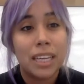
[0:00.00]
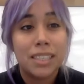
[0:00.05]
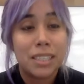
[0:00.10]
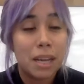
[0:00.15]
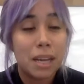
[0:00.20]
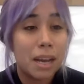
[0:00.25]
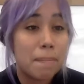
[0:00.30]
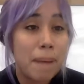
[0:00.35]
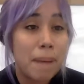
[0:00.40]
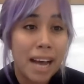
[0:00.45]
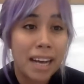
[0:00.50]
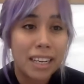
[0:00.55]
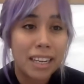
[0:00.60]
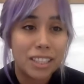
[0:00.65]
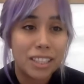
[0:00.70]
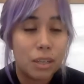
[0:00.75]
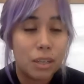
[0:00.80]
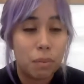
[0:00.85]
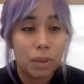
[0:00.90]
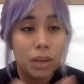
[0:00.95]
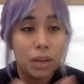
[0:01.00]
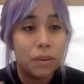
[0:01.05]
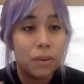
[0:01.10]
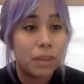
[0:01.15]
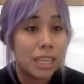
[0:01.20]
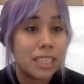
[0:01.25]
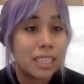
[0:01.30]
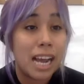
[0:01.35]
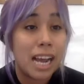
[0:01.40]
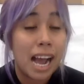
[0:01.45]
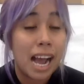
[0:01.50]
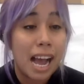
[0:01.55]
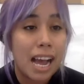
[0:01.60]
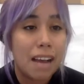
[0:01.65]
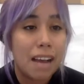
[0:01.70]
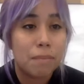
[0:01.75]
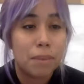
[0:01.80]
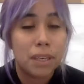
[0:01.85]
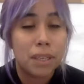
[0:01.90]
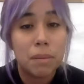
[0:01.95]
So a package that we don't get to
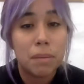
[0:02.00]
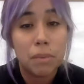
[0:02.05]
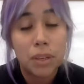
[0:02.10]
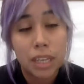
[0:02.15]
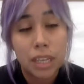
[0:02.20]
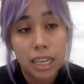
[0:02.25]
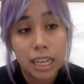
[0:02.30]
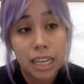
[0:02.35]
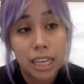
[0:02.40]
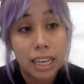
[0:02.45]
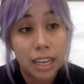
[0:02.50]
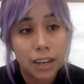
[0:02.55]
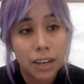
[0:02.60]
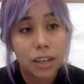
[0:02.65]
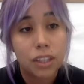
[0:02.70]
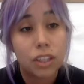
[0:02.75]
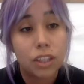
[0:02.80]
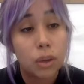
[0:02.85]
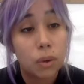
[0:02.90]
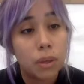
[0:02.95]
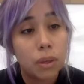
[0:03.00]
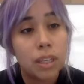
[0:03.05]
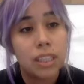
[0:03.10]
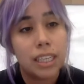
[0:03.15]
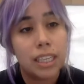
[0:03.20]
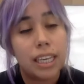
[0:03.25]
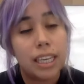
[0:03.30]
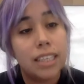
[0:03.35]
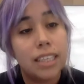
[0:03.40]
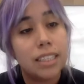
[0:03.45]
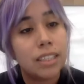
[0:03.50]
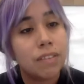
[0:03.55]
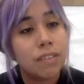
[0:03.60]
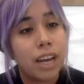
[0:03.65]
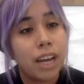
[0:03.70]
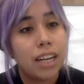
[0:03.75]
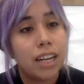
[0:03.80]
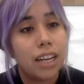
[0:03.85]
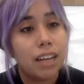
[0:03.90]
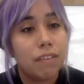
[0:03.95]
have. But community here locally is
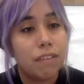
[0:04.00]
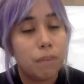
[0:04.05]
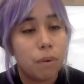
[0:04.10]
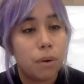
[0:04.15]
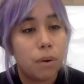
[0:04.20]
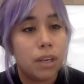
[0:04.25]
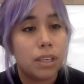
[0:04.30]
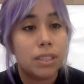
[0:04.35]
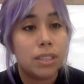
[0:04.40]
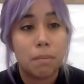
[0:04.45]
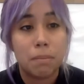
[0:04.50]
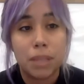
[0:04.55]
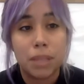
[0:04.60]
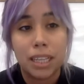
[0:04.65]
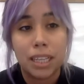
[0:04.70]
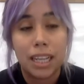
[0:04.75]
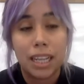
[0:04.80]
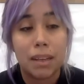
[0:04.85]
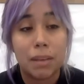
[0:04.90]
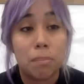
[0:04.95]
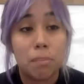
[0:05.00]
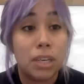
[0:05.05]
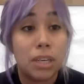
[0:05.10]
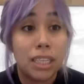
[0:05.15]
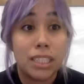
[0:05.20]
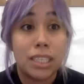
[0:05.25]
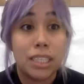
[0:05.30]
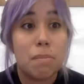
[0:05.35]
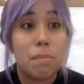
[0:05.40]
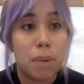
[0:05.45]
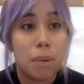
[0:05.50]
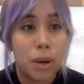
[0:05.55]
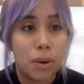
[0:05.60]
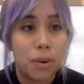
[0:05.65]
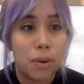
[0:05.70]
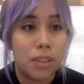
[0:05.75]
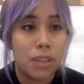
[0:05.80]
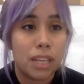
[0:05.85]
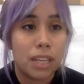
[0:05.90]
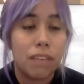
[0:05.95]
fighting for something that brings in
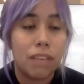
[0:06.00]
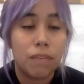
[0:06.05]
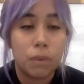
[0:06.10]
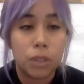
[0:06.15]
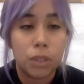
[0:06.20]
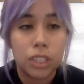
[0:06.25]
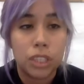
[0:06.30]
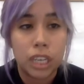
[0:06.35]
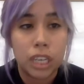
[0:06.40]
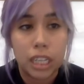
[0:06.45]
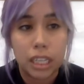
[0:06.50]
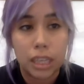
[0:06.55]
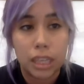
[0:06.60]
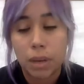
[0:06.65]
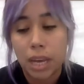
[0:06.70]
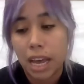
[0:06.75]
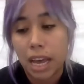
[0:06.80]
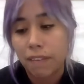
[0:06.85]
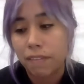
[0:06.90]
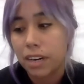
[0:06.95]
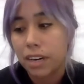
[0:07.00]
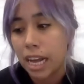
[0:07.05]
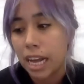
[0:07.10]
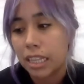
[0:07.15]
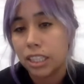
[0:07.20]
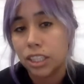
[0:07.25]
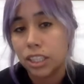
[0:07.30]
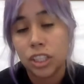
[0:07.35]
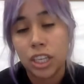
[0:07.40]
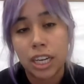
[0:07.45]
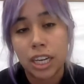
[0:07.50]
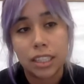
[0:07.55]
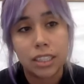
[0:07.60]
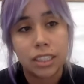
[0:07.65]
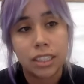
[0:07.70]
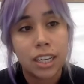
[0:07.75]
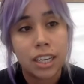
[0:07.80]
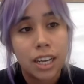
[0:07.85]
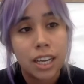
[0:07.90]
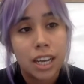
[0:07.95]
both. And unfortunately, we haven't had the
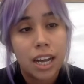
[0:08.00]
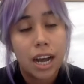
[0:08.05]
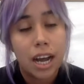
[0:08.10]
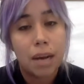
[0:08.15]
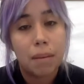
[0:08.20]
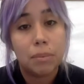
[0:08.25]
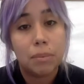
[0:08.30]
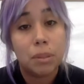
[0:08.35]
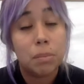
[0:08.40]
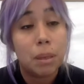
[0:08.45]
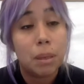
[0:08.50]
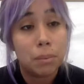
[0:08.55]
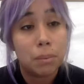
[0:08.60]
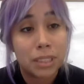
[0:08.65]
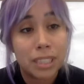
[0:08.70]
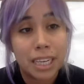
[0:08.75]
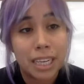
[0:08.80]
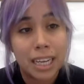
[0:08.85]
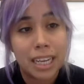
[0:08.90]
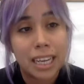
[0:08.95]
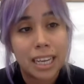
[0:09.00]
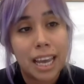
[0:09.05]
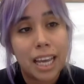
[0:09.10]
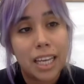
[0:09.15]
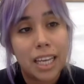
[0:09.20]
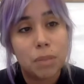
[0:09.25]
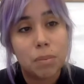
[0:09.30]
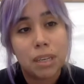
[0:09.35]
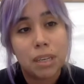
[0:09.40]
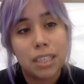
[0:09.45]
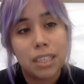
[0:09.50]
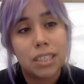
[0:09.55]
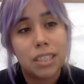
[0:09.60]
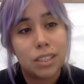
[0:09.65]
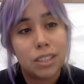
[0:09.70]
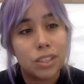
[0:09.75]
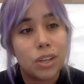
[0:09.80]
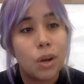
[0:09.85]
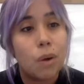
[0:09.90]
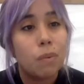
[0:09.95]
chance to be able to engage, because
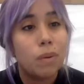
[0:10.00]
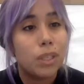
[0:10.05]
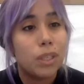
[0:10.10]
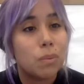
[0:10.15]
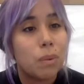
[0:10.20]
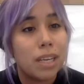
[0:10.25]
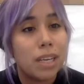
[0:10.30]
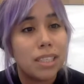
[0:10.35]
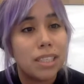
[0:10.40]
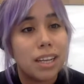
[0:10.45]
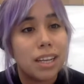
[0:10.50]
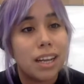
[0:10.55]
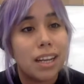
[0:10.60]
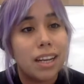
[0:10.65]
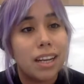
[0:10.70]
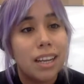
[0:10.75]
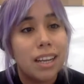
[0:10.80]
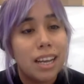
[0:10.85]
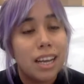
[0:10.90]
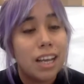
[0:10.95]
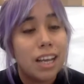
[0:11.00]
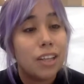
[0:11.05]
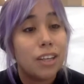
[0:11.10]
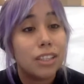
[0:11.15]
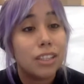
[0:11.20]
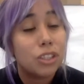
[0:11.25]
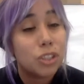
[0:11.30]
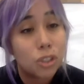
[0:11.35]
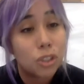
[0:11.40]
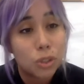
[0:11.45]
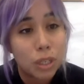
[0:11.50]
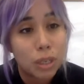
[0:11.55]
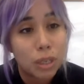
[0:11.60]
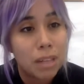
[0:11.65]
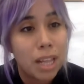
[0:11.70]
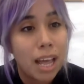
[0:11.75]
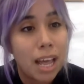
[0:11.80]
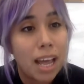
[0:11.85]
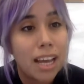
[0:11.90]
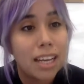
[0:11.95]
there's always ways that either it's
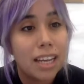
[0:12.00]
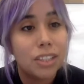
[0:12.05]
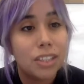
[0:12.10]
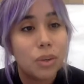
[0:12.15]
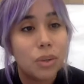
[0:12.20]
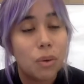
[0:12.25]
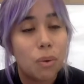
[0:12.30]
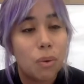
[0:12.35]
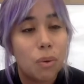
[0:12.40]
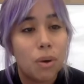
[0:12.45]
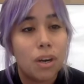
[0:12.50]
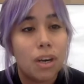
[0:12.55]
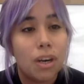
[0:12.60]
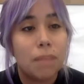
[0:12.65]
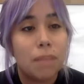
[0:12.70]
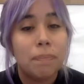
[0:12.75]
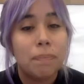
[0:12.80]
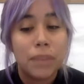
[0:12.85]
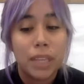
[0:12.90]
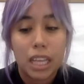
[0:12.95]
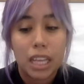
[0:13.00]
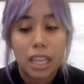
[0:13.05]
streamlined or